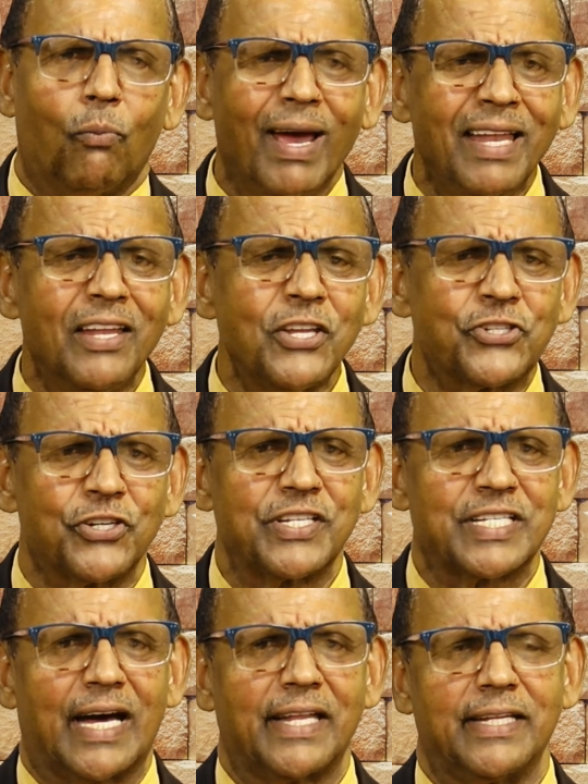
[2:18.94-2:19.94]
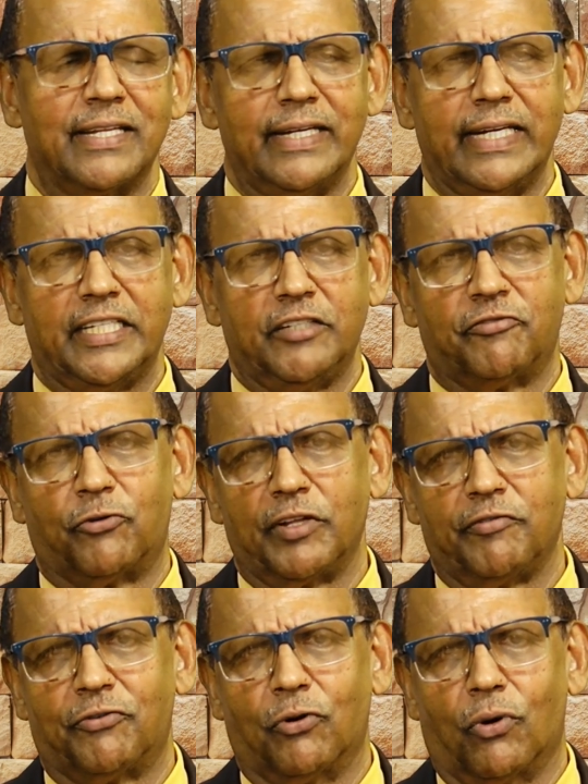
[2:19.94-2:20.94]
When this church started in
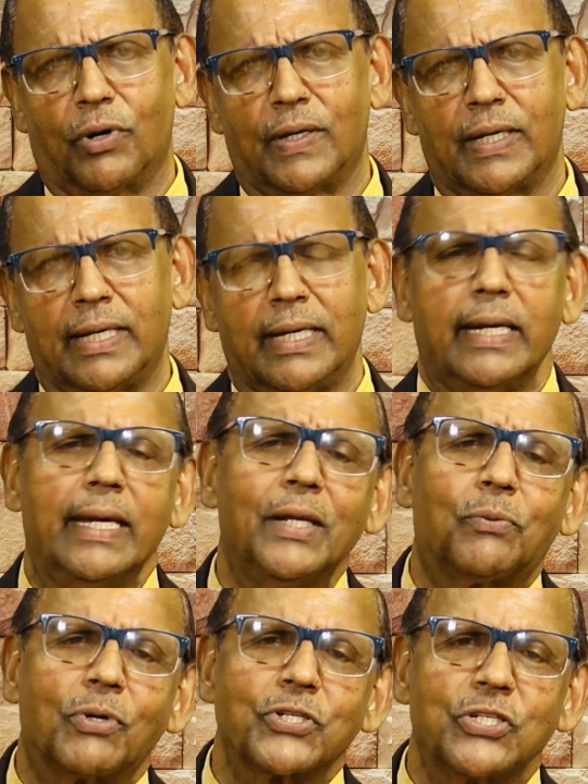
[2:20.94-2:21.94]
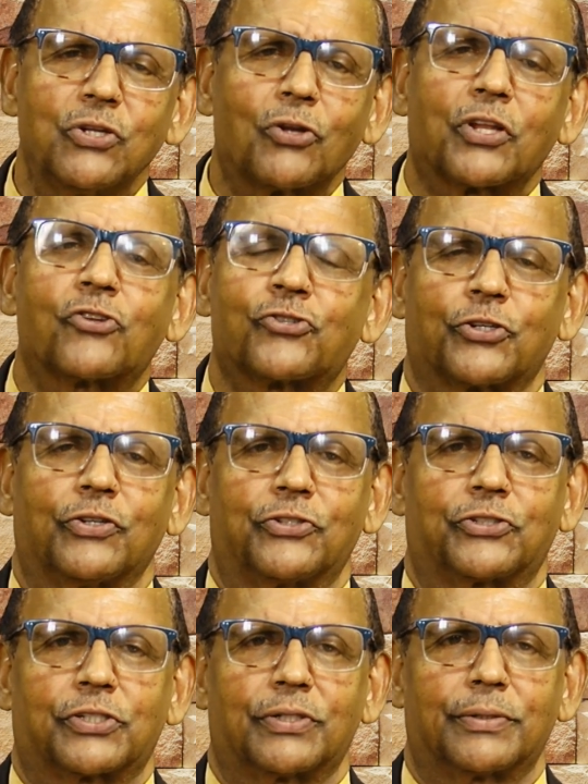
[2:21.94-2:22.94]
1844, it was not a
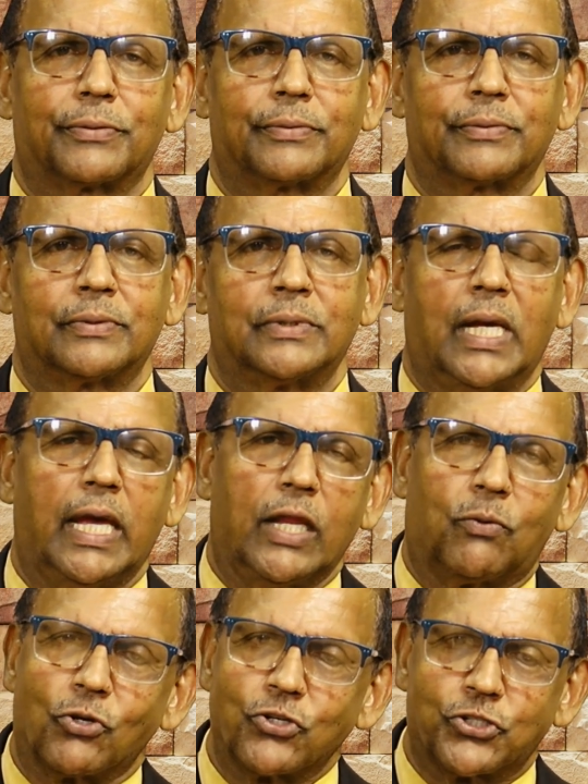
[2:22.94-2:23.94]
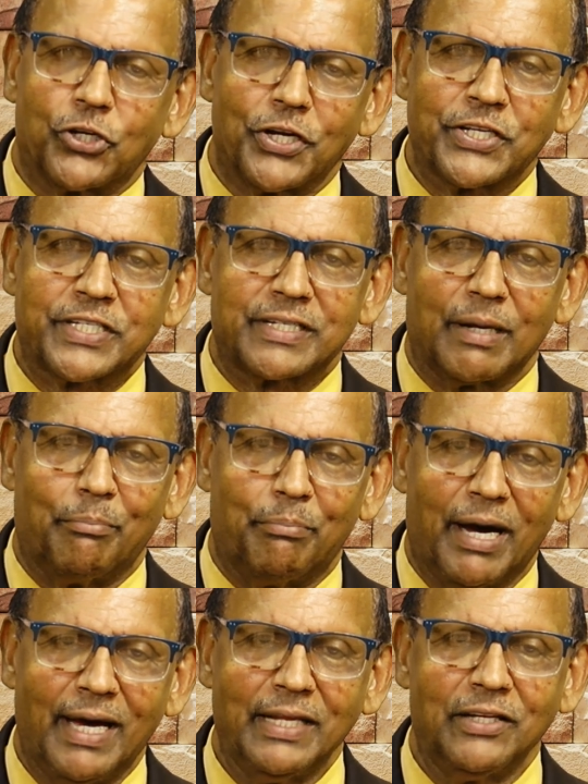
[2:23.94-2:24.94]
church. It was just a
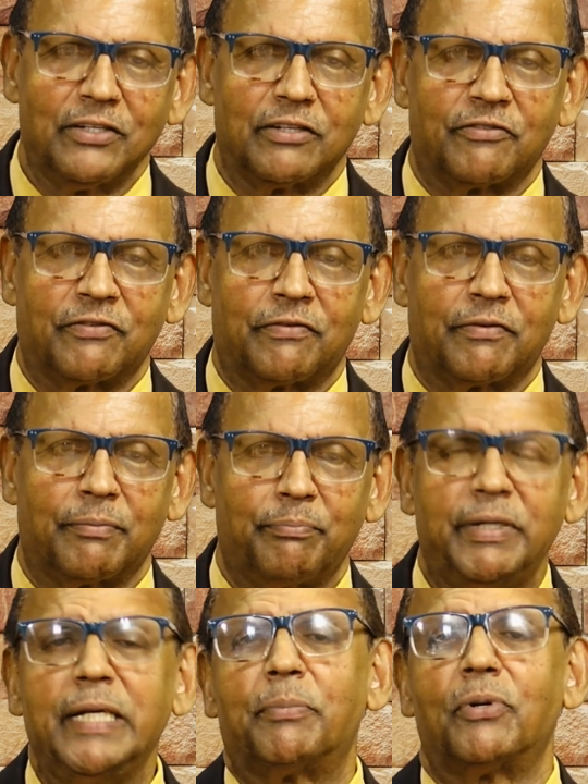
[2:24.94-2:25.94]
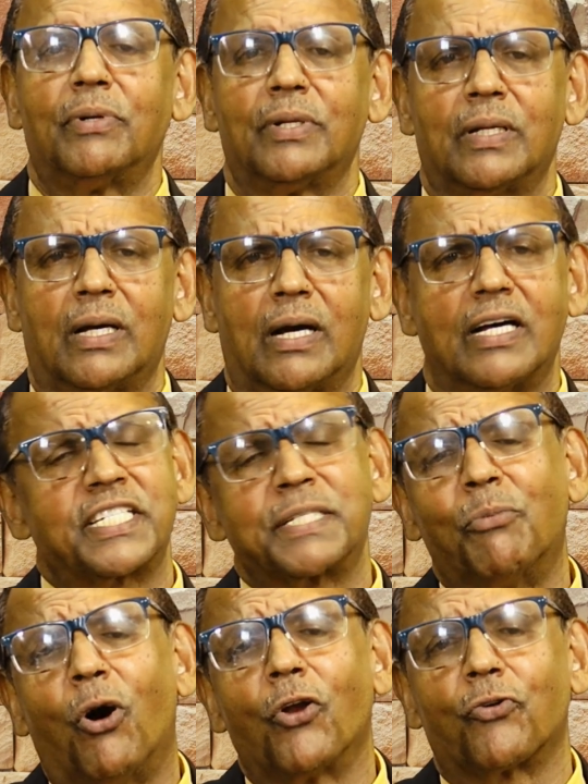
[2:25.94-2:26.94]
band of people, a
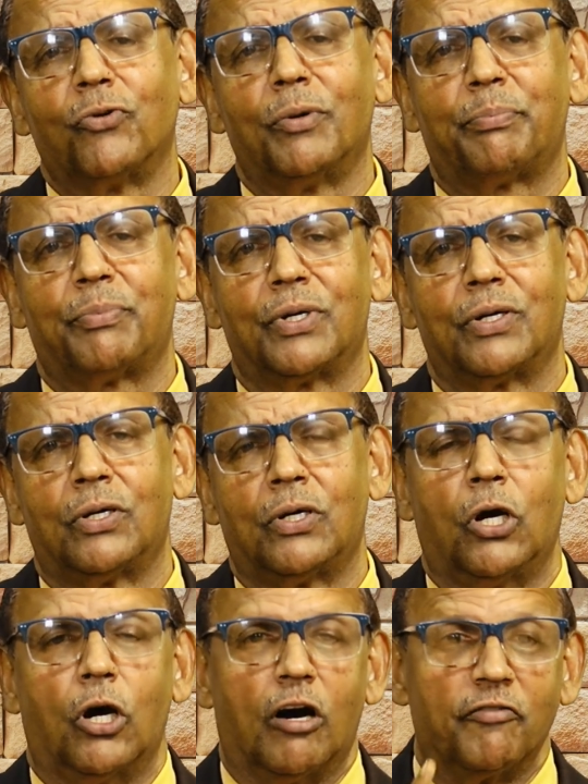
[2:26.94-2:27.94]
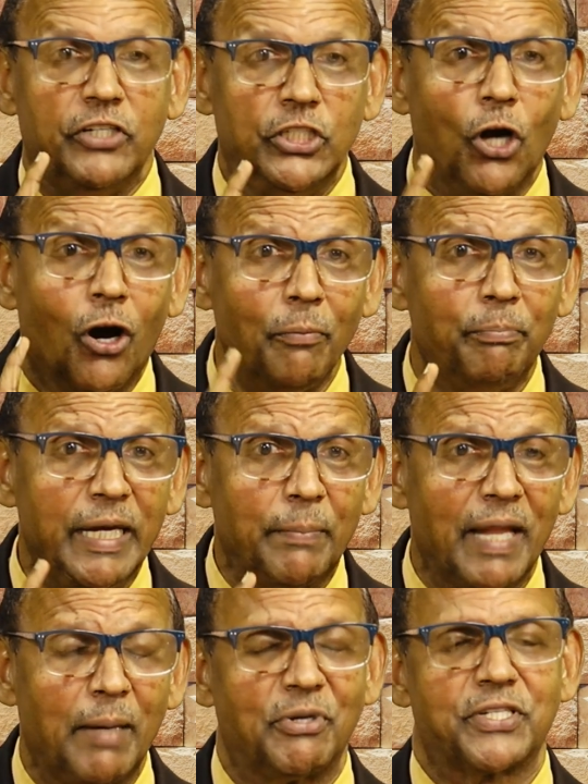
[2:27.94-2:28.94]
small group of young
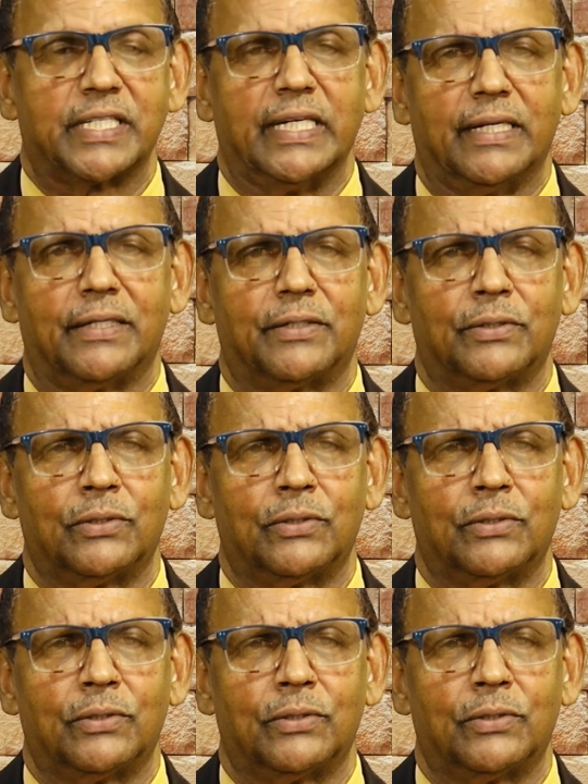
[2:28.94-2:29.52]
people, I must say,